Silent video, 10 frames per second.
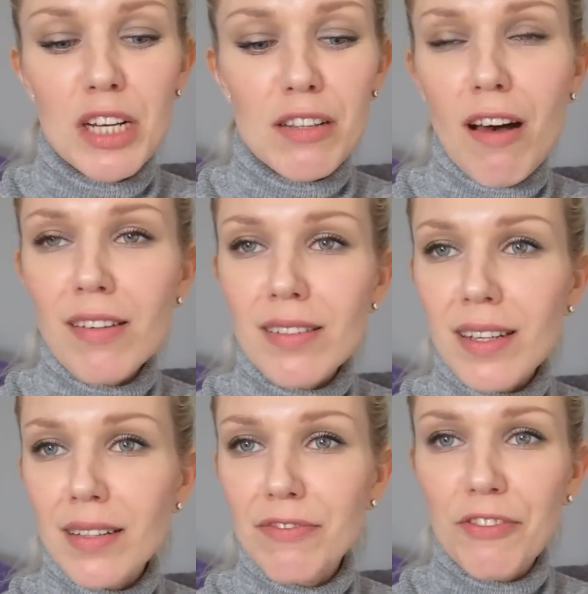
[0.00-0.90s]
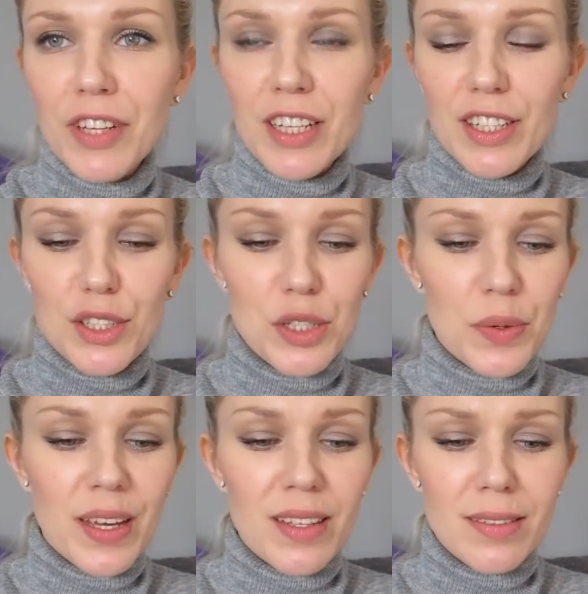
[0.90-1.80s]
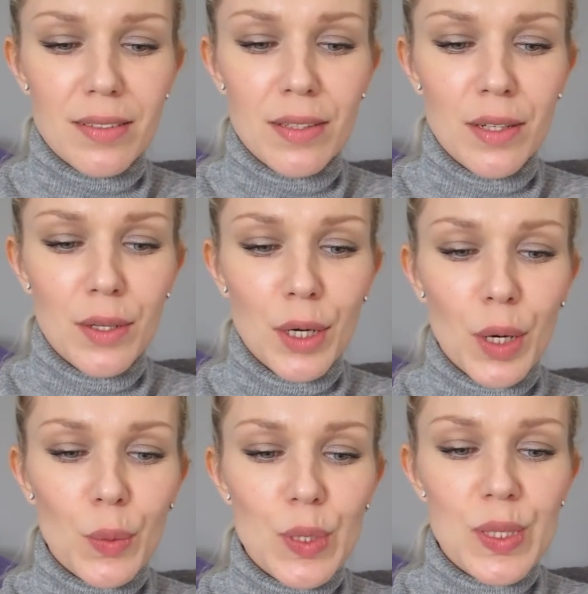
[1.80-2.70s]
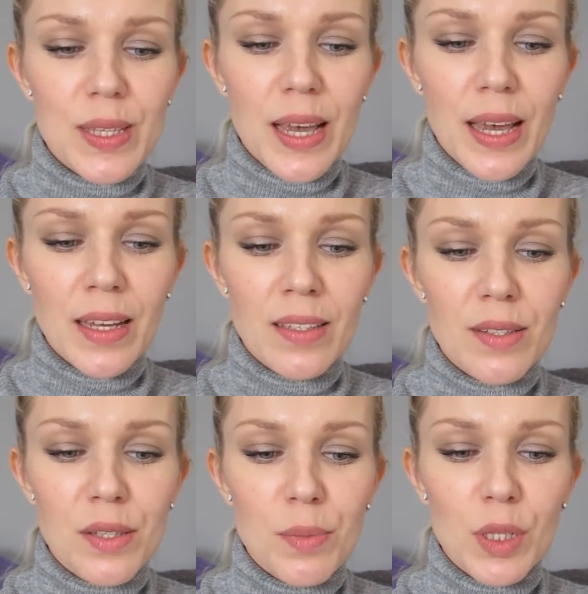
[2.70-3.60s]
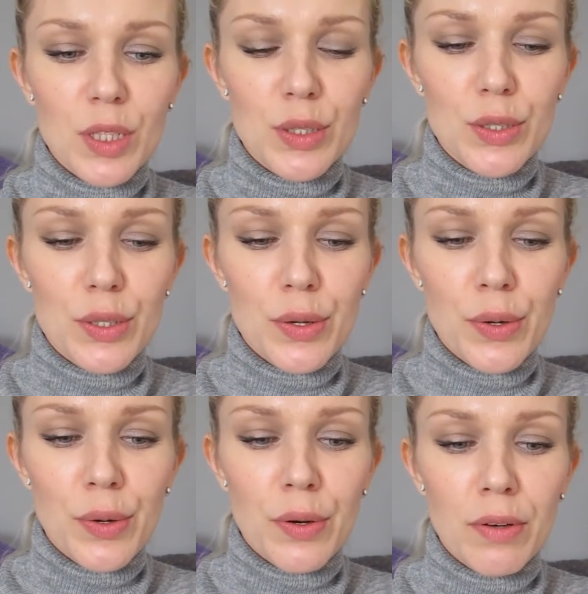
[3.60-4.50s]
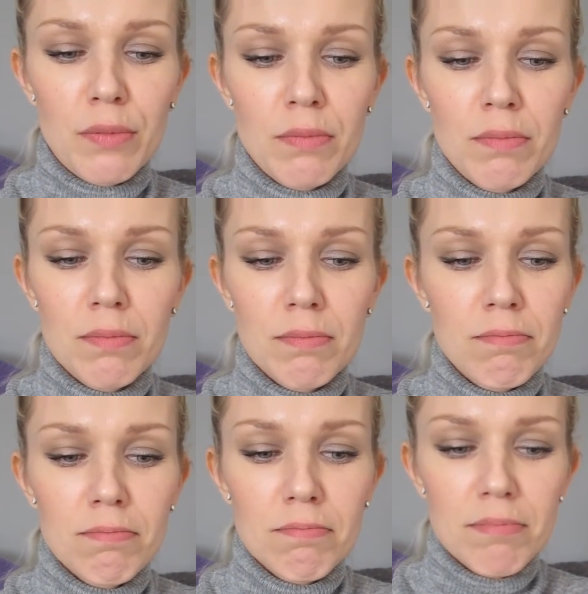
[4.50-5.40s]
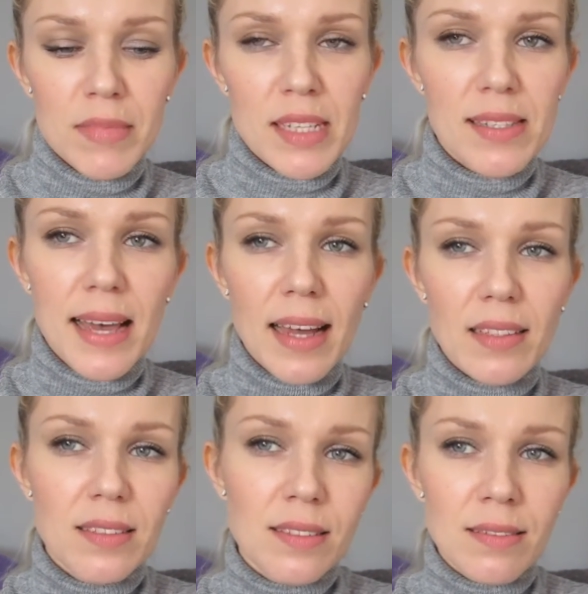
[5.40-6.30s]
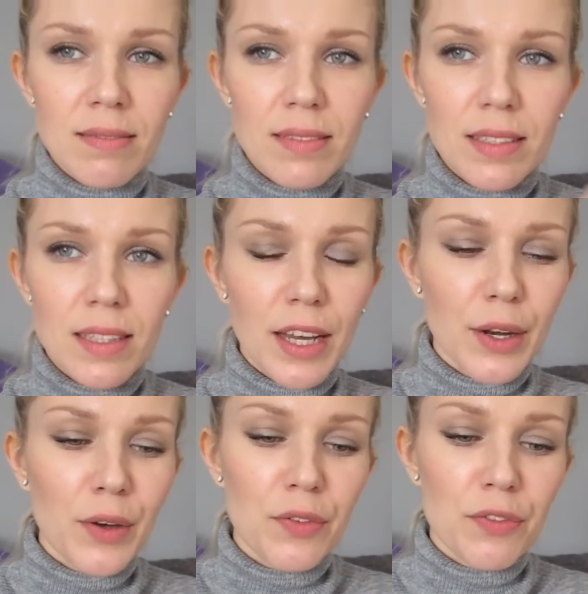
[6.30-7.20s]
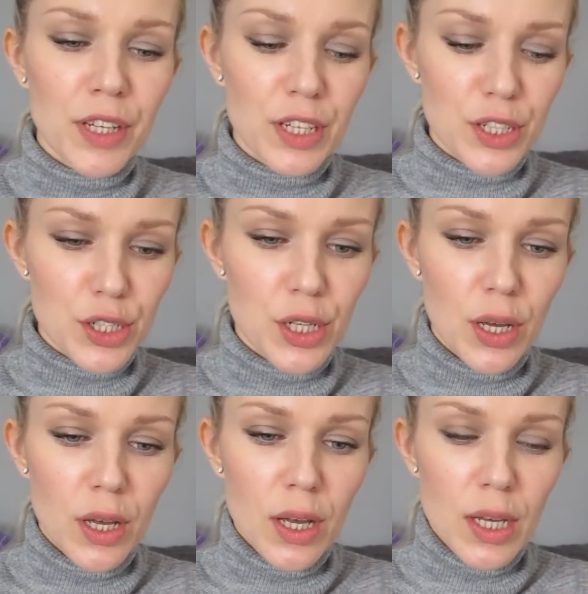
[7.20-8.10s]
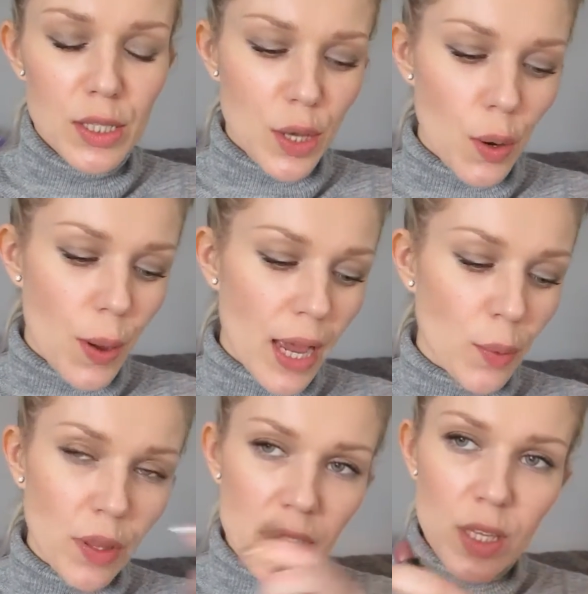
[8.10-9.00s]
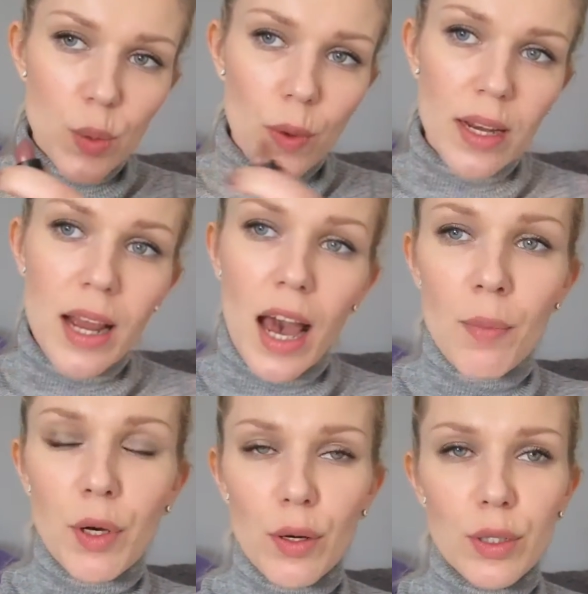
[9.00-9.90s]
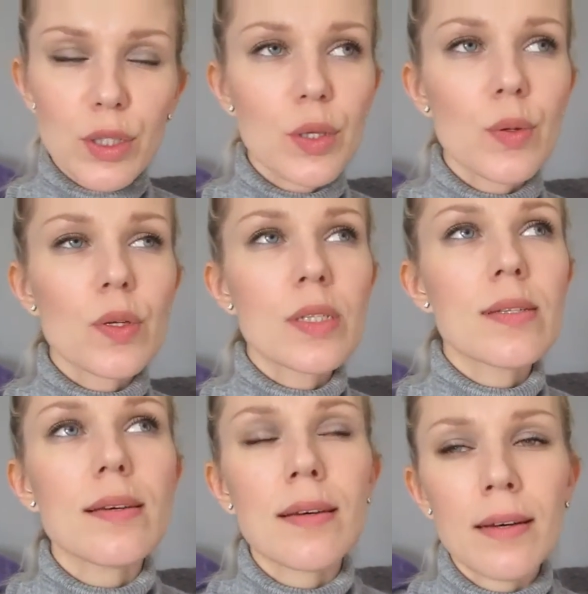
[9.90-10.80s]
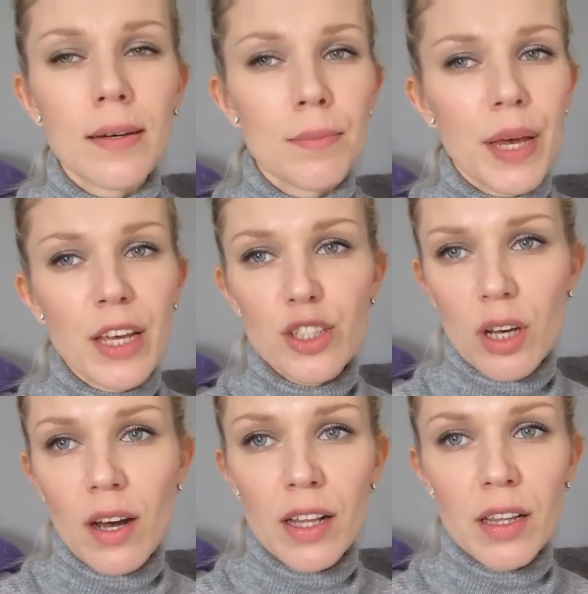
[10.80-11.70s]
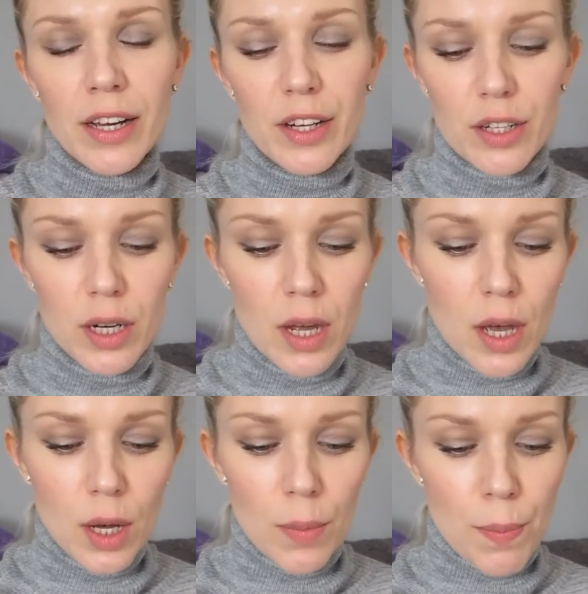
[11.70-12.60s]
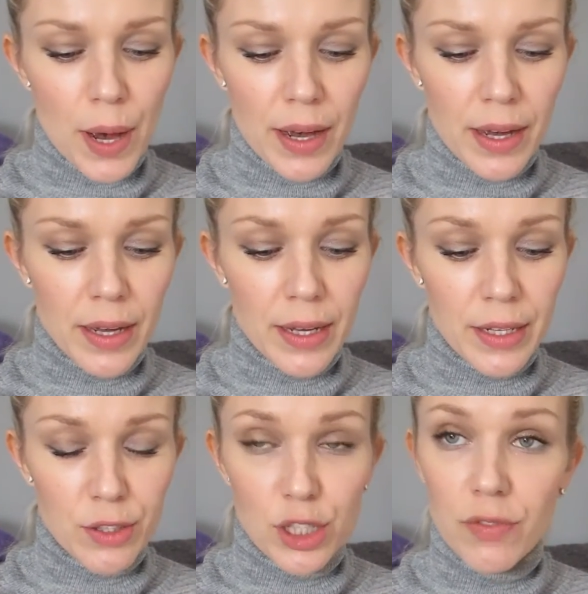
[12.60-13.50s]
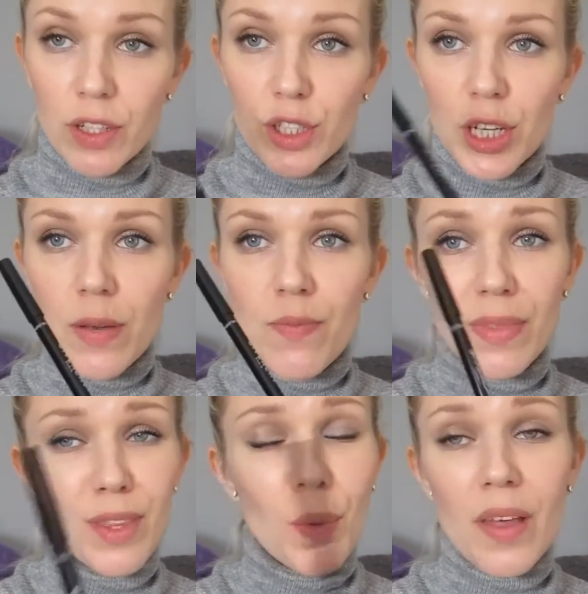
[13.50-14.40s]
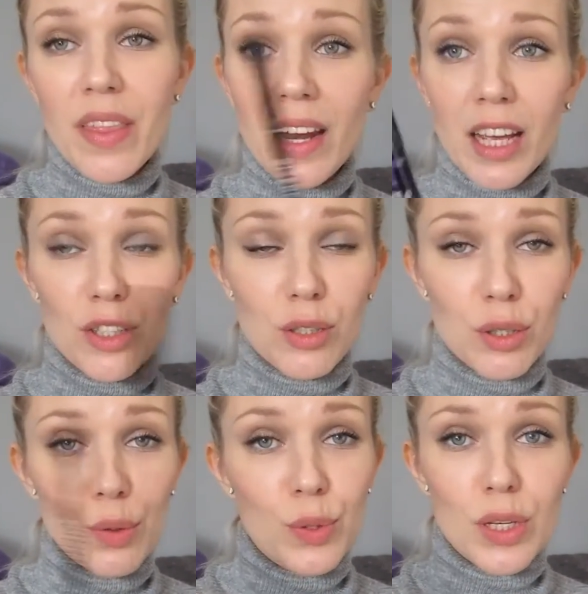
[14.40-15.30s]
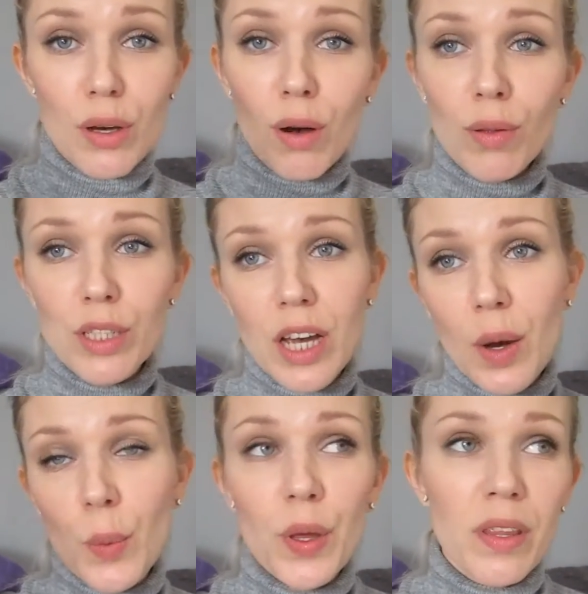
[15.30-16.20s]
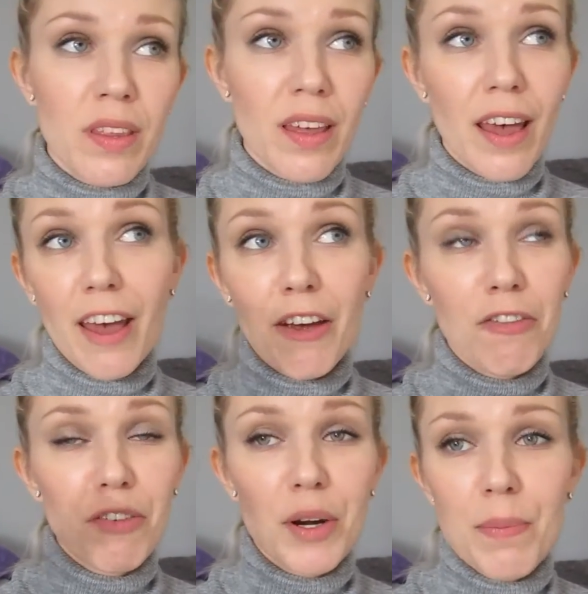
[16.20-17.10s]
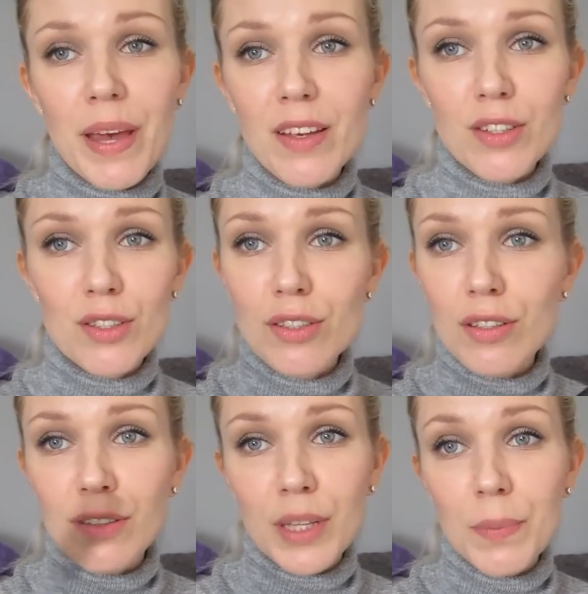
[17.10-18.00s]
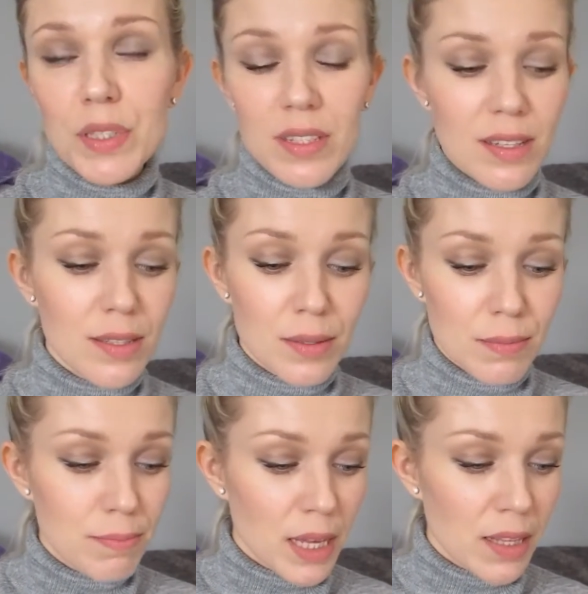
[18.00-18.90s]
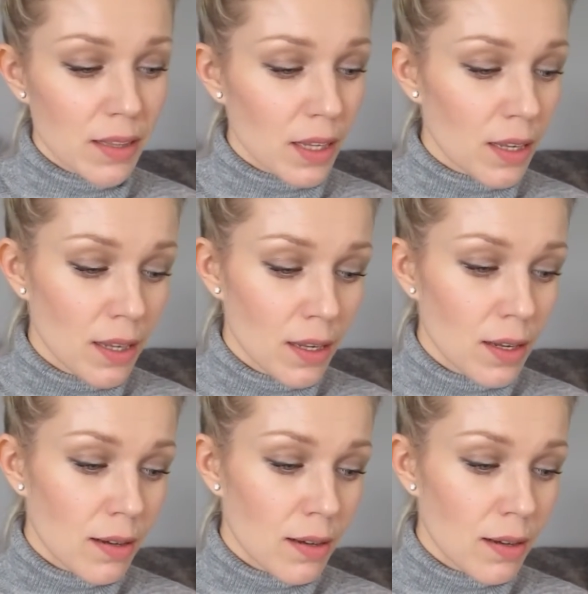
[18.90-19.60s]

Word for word: glossy finish to it. I would say it's similar to the satin kind of finish. So, and with this one I'm going to use a beige eyeliner by Givenchy, the one that I'm actually using all the time with every beige lipsticks mainly.